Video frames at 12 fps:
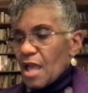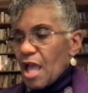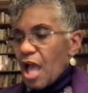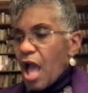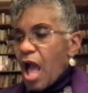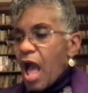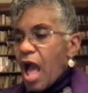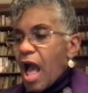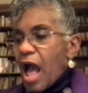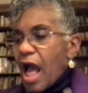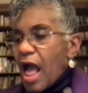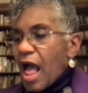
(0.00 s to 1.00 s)

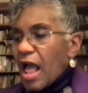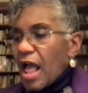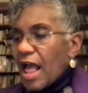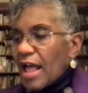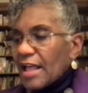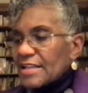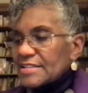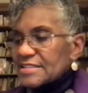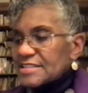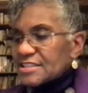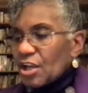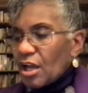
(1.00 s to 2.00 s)
Storytelling.
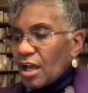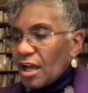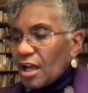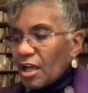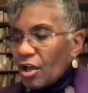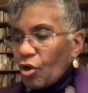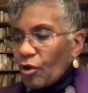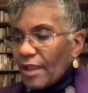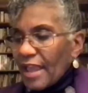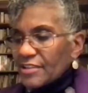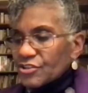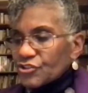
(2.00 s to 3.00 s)
Okay.
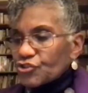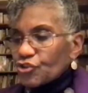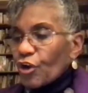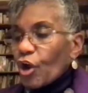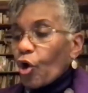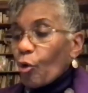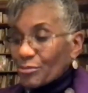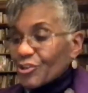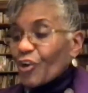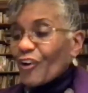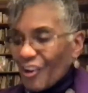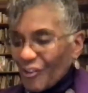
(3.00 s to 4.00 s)
Story hope, I think. Story. Is